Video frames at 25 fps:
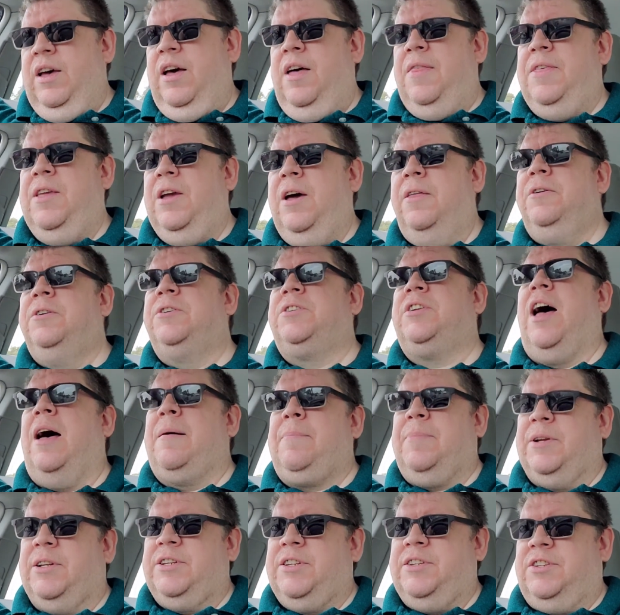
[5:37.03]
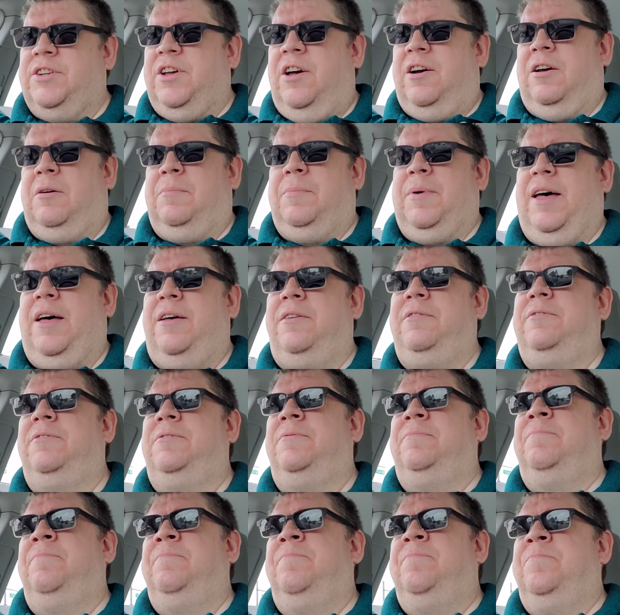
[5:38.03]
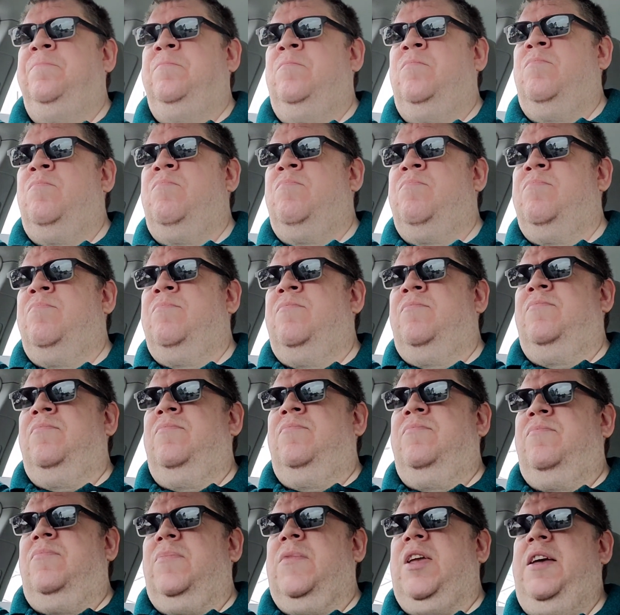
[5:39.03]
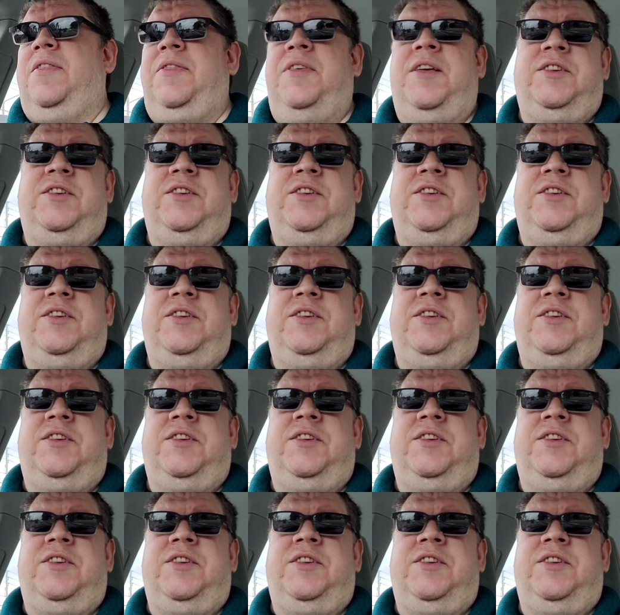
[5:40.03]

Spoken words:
The other topic to talk about, and